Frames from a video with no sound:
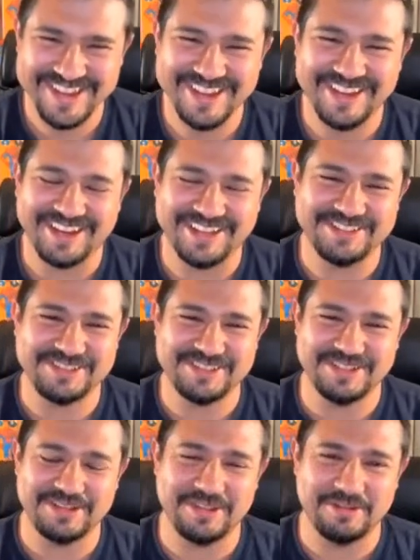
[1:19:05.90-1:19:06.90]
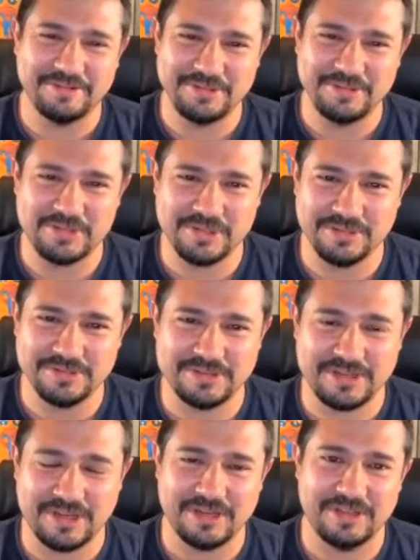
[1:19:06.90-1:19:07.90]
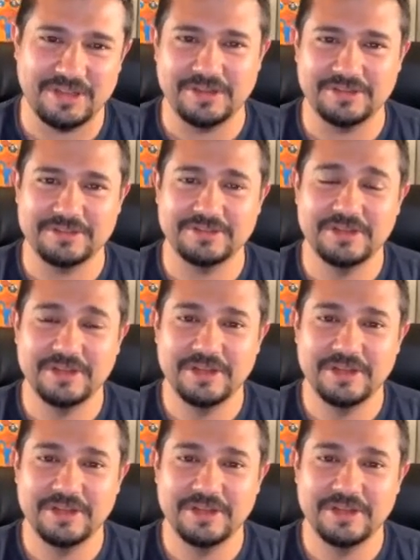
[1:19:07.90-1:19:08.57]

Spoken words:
I just know that when you show Scotty Young